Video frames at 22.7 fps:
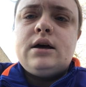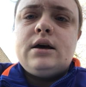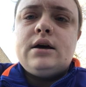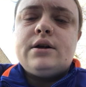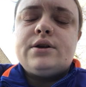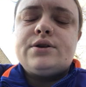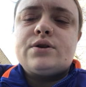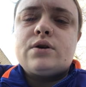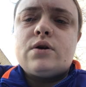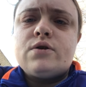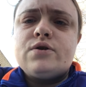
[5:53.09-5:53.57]

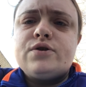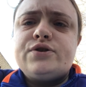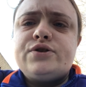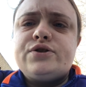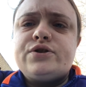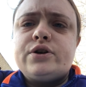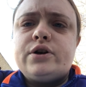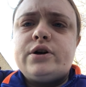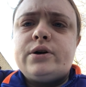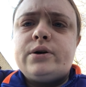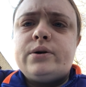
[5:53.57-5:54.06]
It is
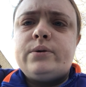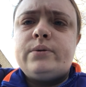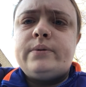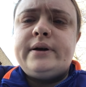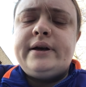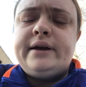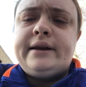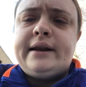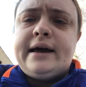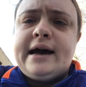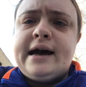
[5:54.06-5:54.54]
also
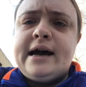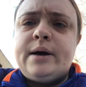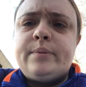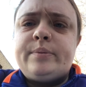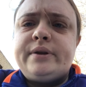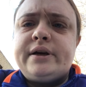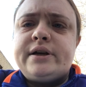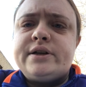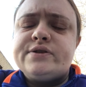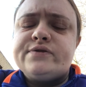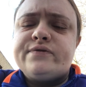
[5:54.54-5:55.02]
an app
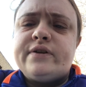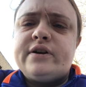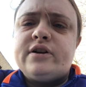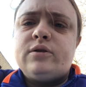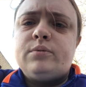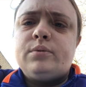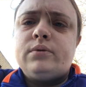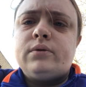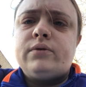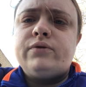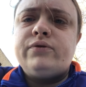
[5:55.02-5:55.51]
that is
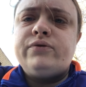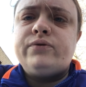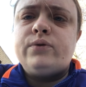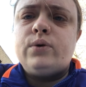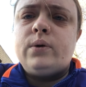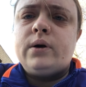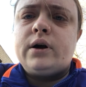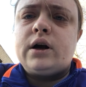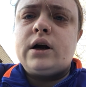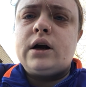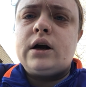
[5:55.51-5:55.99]
available
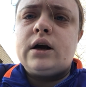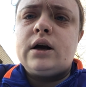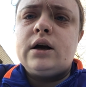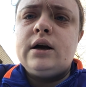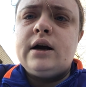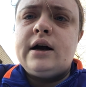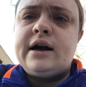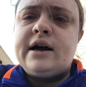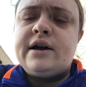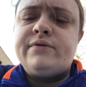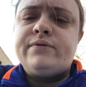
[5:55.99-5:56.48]
for
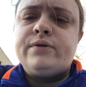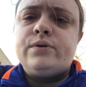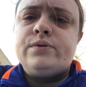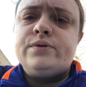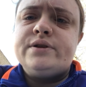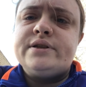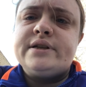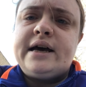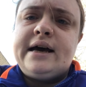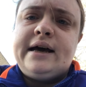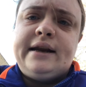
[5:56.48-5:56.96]

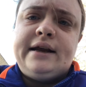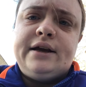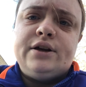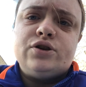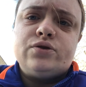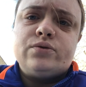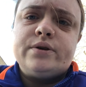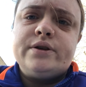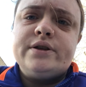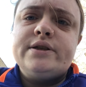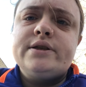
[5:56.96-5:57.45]
iPhones and
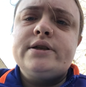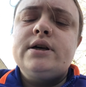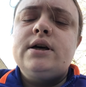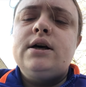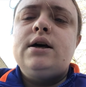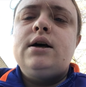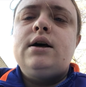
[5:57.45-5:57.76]
Androids.